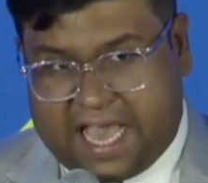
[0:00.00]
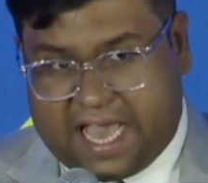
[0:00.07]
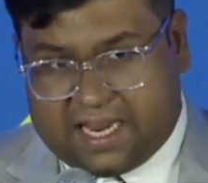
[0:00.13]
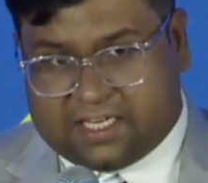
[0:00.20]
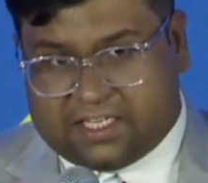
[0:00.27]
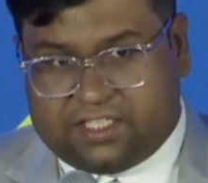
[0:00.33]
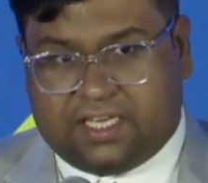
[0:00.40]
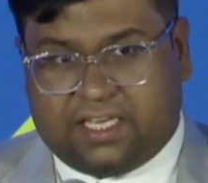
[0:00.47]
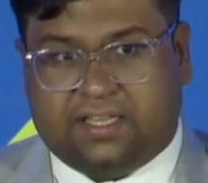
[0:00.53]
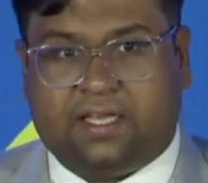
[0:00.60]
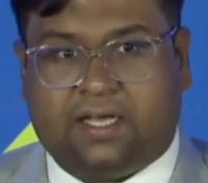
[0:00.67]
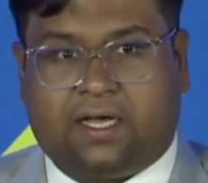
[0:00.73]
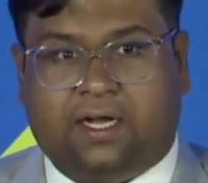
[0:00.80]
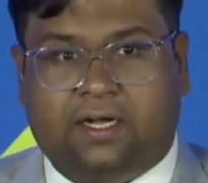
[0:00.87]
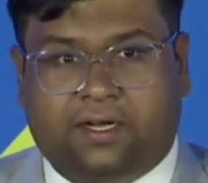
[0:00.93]
energy in
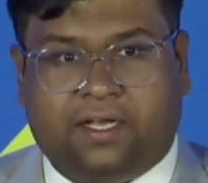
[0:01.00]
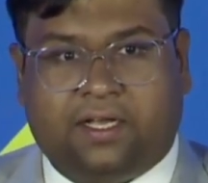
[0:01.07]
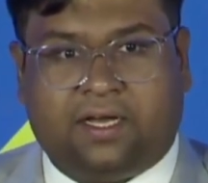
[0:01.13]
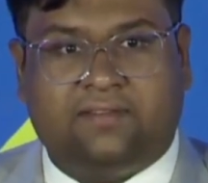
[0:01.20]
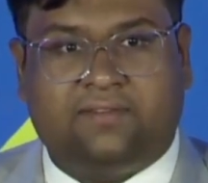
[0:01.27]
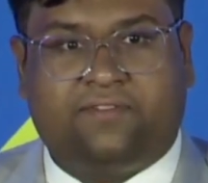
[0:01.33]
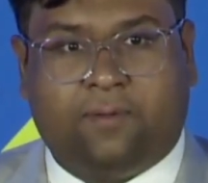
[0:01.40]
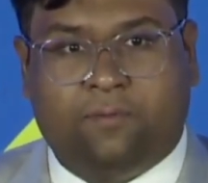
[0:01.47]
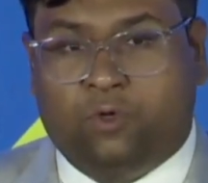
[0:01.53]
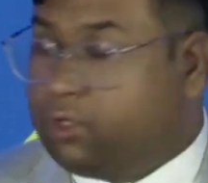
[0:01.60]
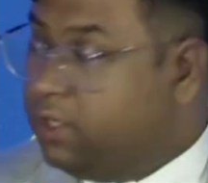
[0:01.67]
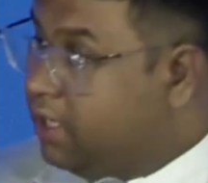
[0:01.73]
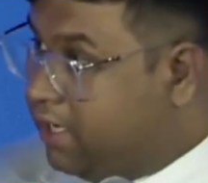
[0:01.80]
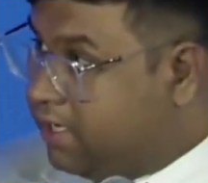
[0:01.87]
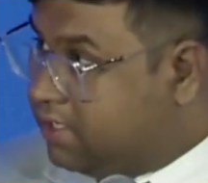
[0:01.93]
the country comes from
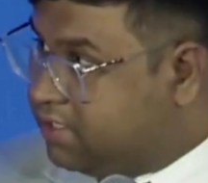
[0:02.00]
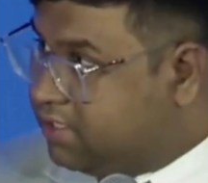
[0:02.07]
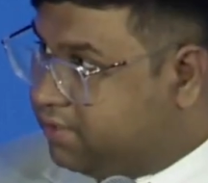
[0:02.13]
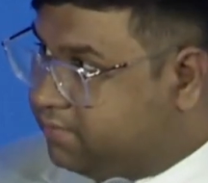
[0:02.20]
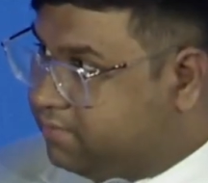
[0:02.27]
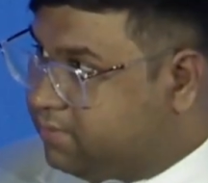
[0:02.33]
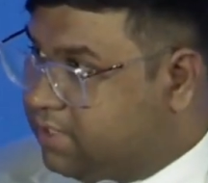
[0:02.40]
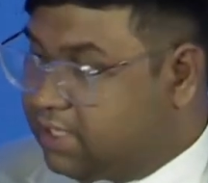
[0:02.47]
nuclear energy.